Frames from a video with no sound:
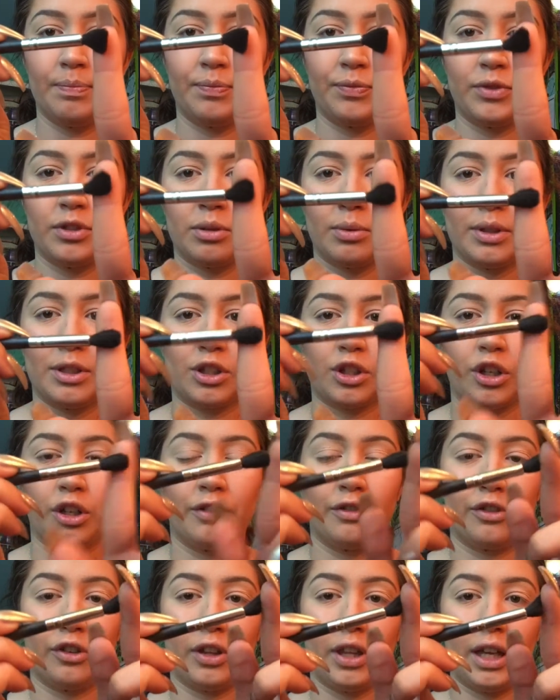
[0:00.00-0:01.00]
So it's good
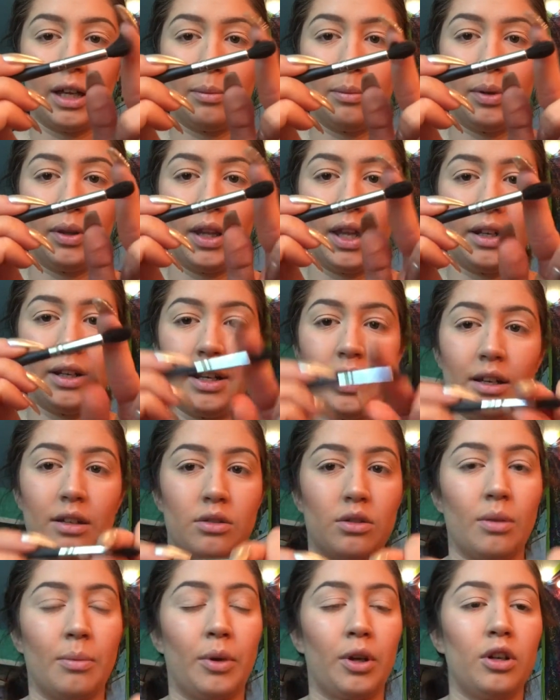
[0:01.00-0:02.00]
for like blending,
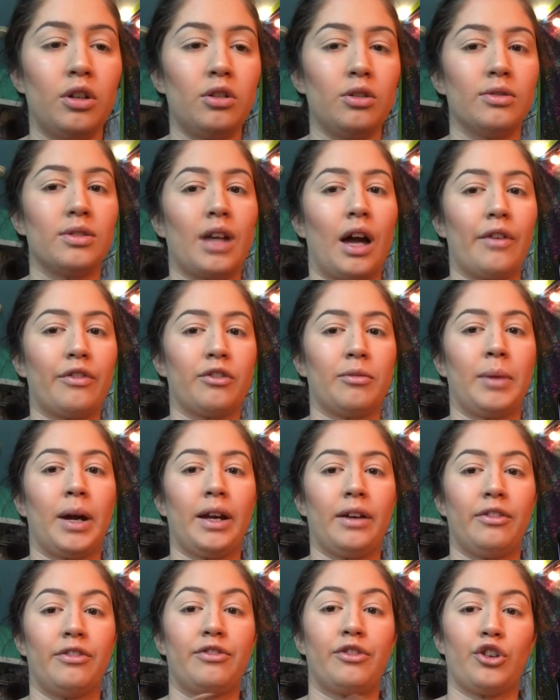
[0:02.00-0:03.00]
so I'm going to use that for
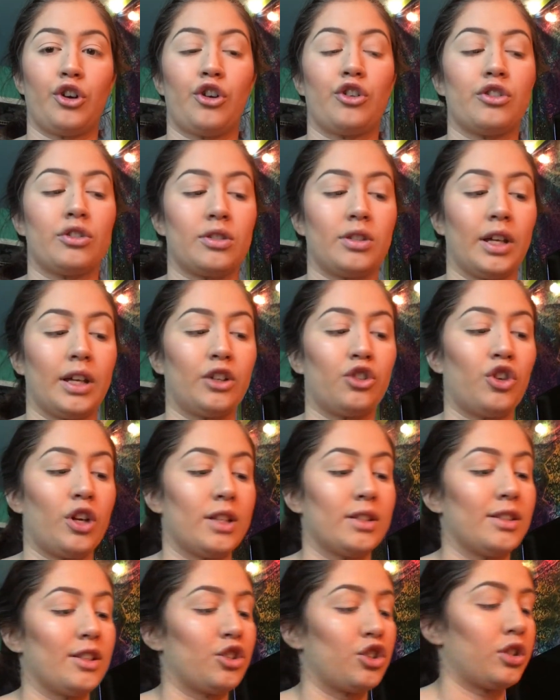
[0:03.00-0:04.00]
my first like
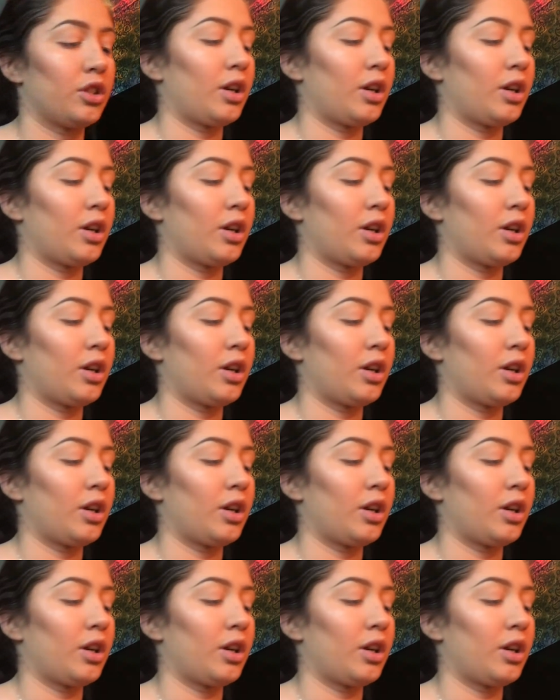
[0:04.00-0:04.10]
transition